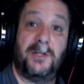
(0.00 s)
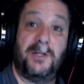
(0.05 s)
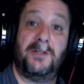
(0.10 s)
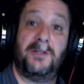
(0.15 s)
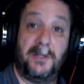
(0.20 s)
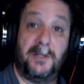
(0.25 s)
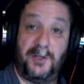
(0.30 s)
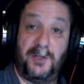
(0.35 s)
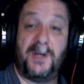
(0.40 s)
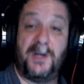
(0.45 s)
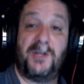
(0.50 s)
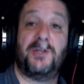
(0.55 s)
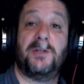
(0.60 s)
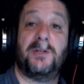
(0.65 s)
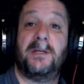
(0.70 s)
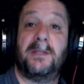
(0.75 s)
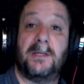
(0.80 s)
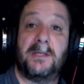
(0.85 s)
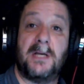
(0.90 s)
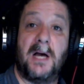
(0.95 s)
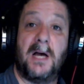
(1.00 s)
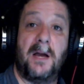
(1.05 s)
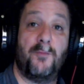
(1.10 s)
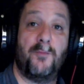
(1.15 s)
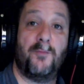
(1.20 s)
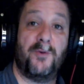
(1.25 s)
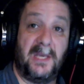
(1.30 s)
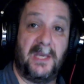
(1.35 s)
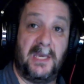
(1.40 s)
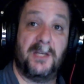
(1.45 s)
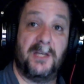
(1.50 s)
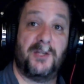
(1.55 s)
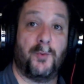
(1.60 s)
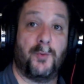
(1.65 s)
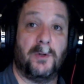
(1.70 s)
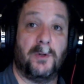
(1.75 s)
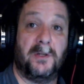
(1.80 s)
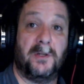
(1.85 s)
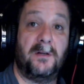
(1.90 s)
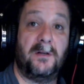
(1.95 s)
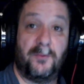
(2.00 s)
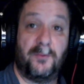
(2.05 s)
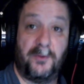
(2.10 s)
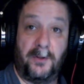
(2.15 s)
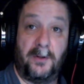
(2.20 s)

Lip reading: especially at the time when the kids were little.